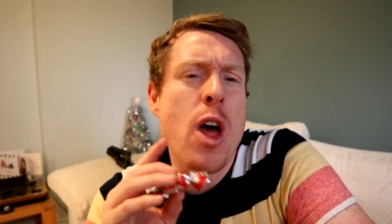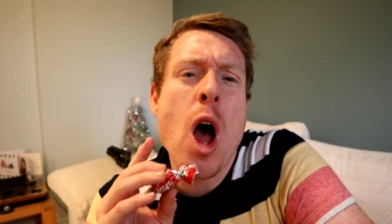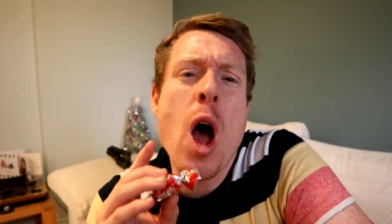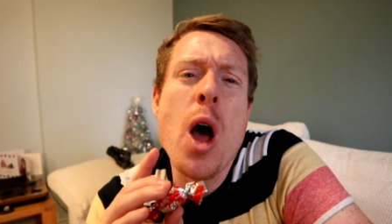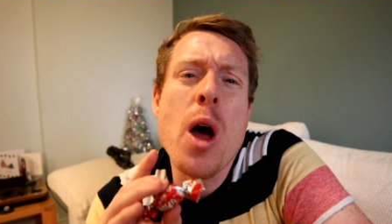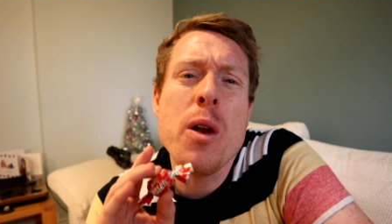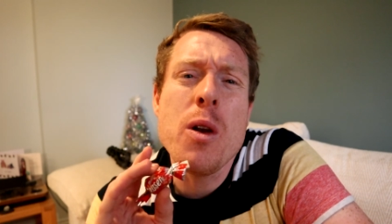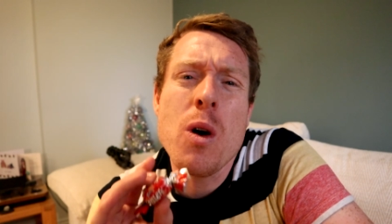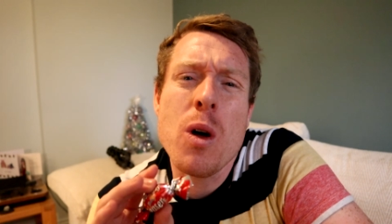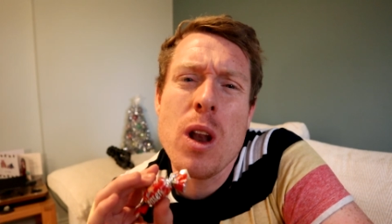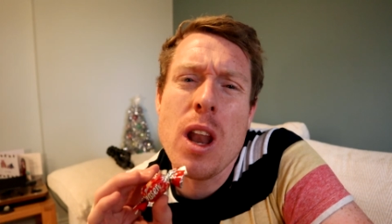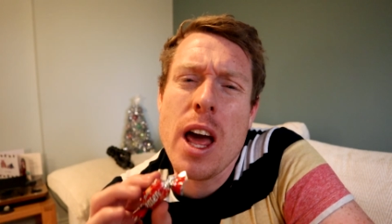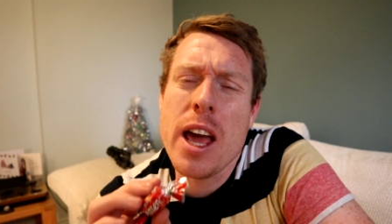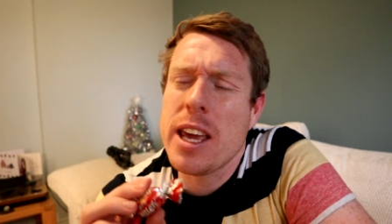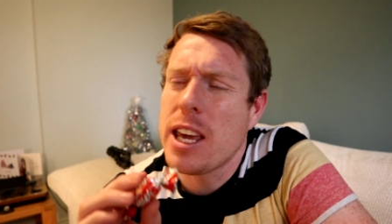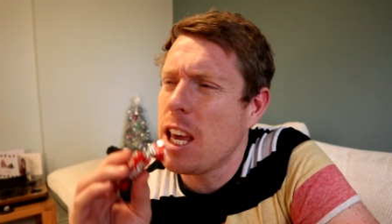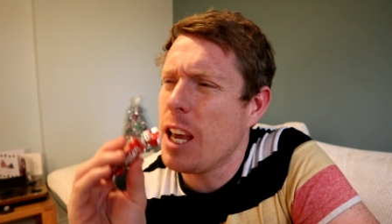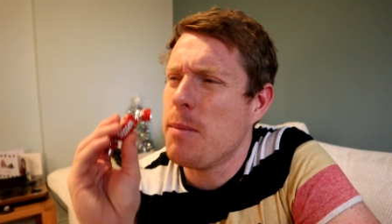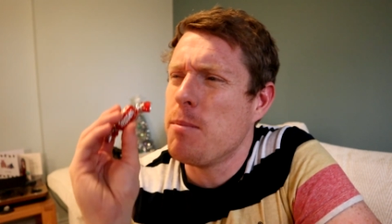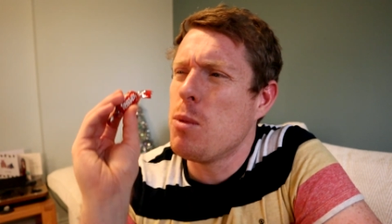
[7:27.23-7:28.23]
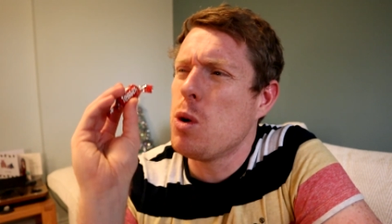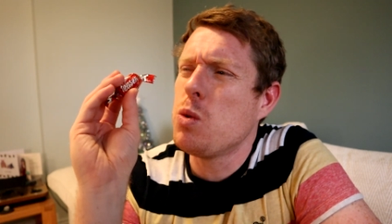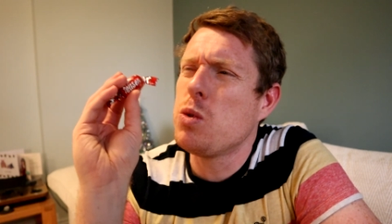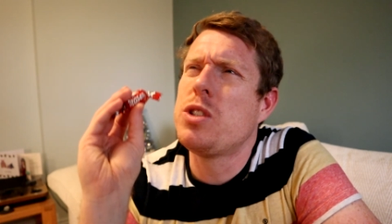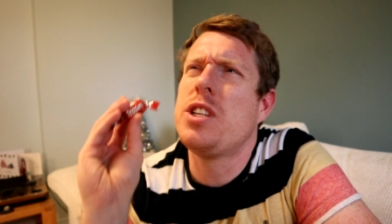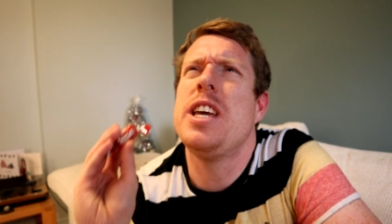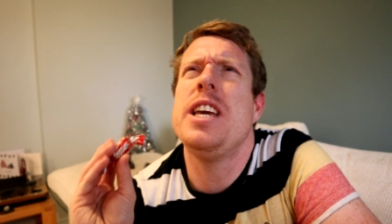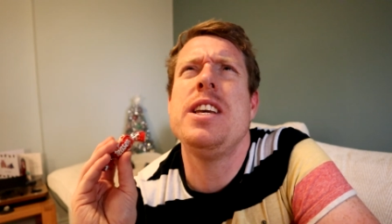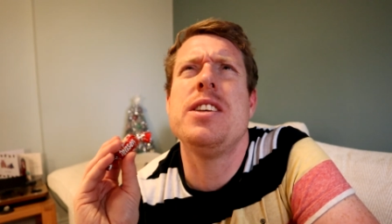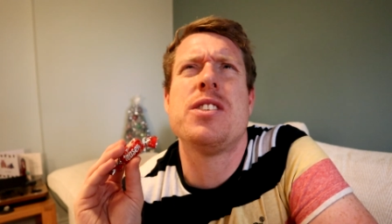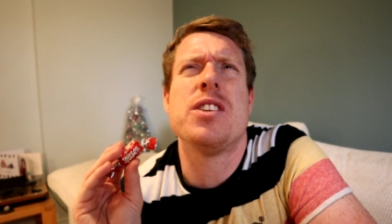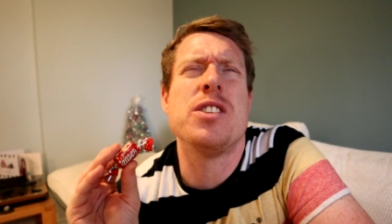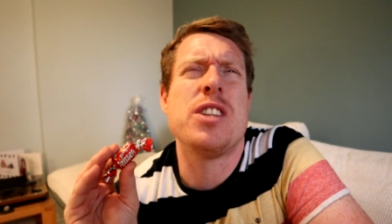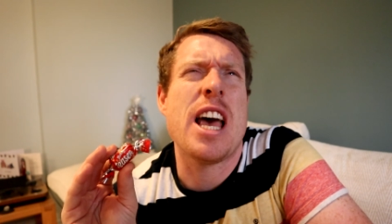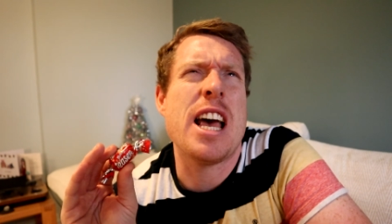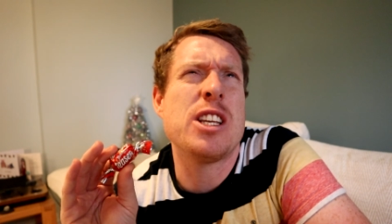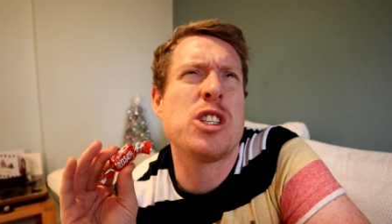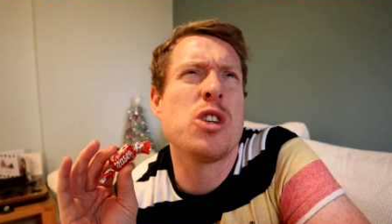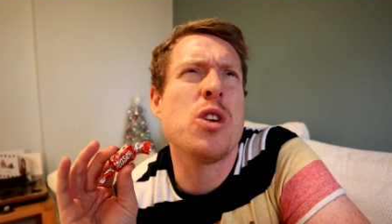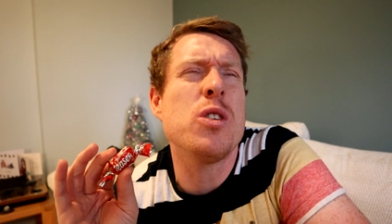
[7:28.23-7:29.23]
Her not liking Maltesers
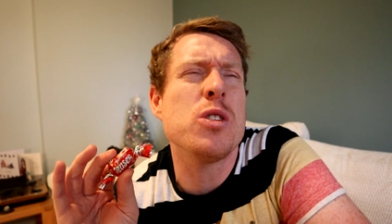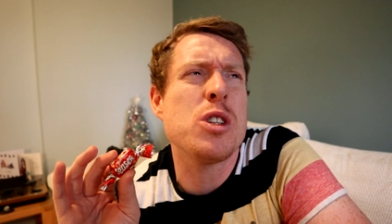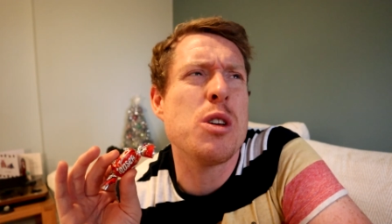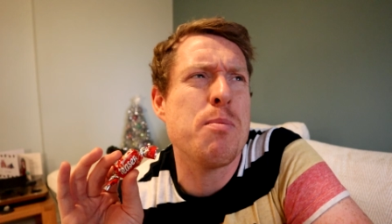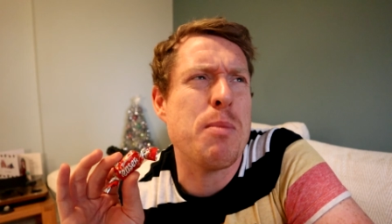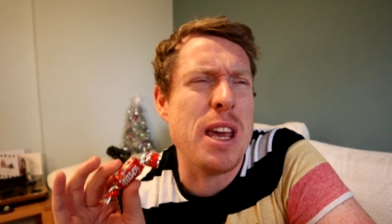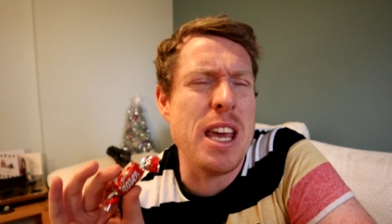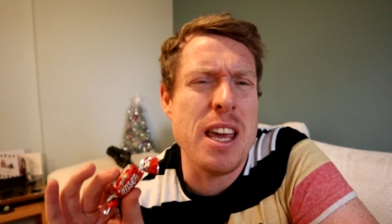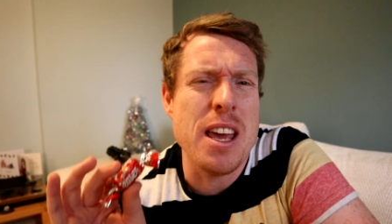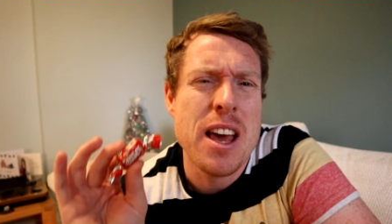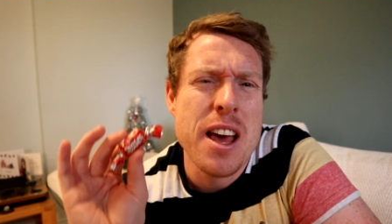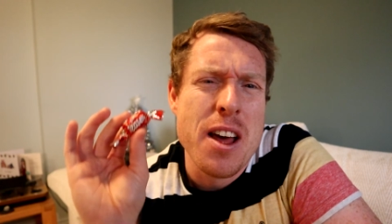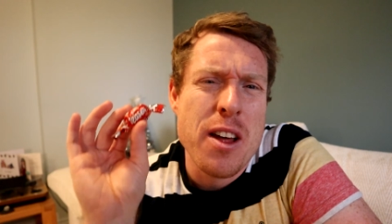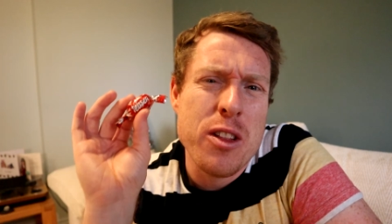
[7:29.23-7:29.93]
has got to be